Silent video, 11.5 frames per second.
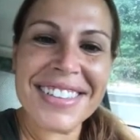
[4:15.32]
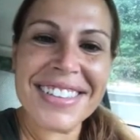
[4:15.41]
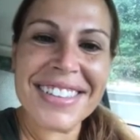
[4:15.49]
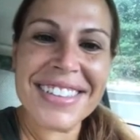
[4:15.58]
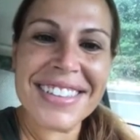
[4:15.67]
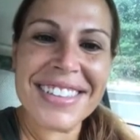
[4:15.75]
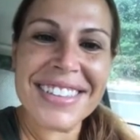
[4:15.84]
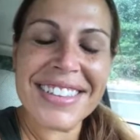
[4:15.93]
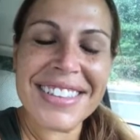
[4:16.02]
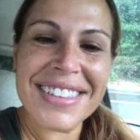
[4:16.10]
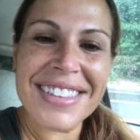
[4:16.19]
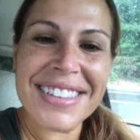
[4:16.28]

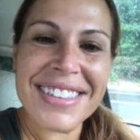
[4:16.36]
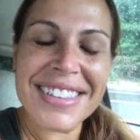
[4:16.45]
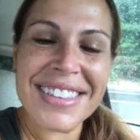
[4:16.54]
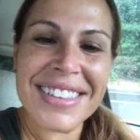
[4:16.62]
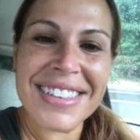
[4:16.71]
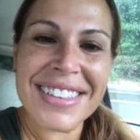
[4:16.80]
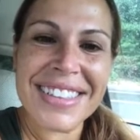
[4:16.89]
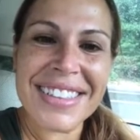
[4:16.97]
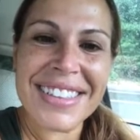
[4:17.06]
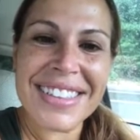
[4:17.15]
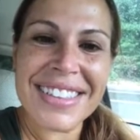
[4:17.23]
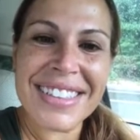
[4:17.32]

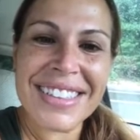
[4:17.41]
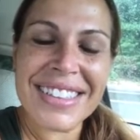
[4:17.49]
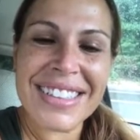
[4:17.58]
(not speaking)